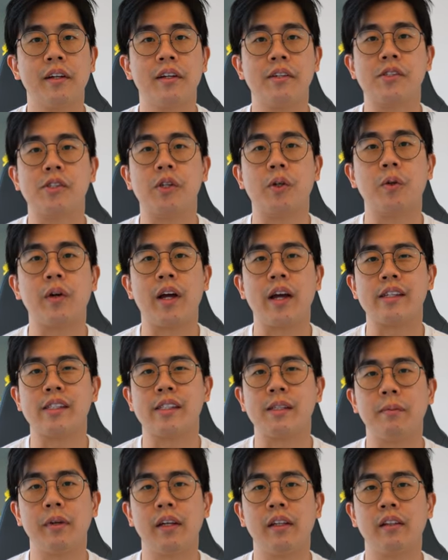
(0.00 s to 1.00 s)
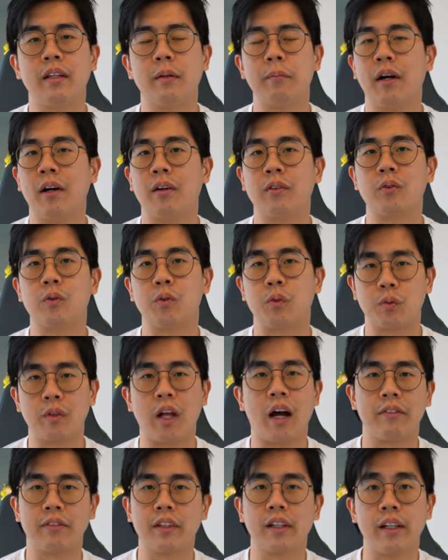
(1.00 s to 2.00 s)
So estimate about
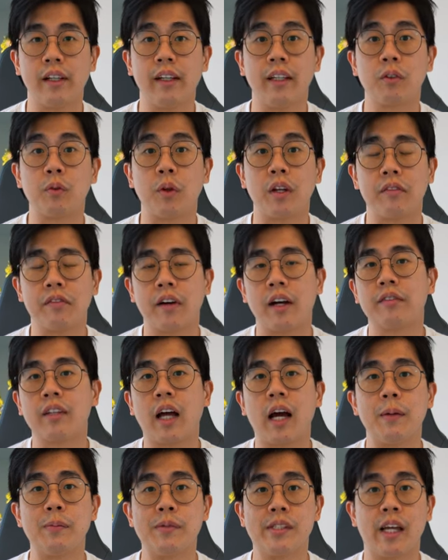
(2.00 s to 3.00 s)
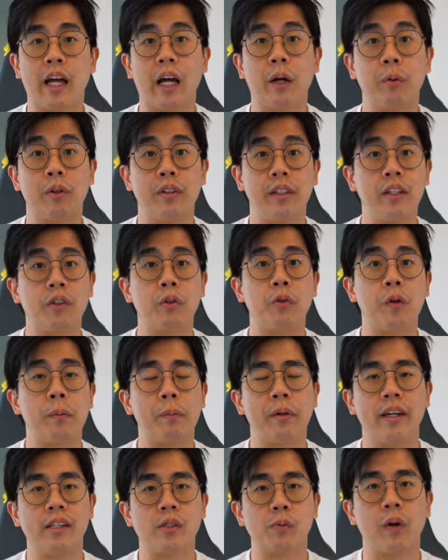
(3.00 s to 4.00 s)
after cleaning twenty-five times, I will need to
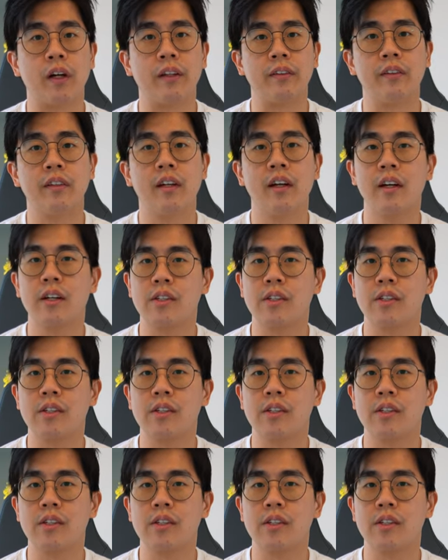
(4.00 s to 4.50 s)
replace one.